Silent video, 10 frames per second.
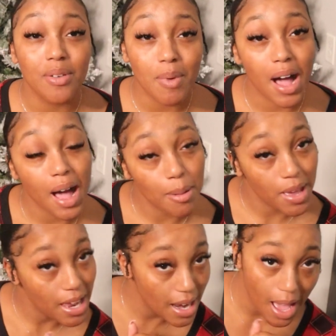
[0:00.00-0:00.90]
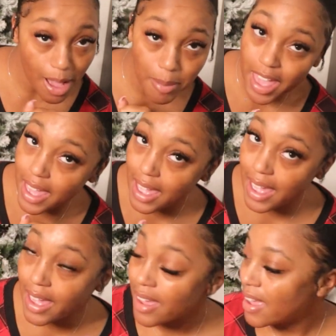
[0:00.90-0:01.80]
from Hobby
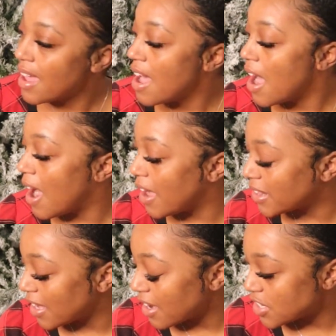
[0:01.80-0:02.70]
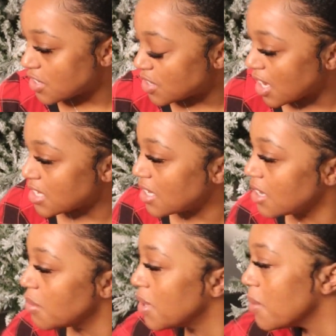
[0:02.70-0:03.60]
Lobby. I think I showed you guys a
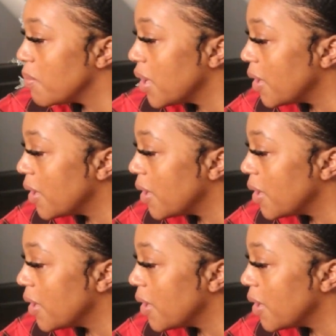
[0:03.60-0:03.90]
little bit, but